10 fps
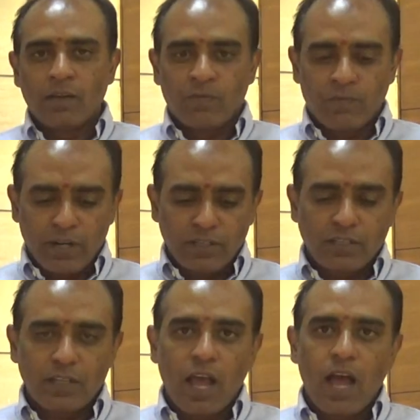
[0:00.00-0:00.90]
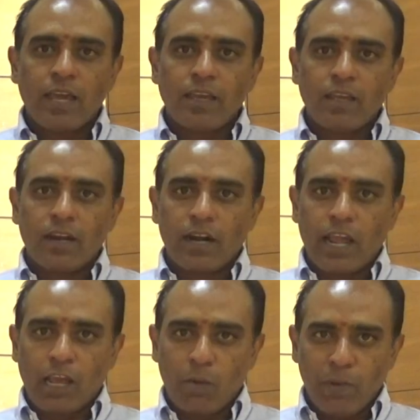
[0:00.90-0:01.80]
Friends, I
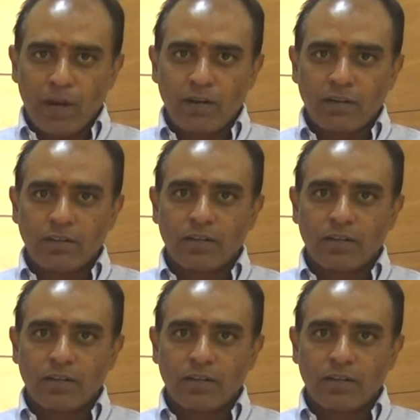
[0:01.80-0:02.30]
recommend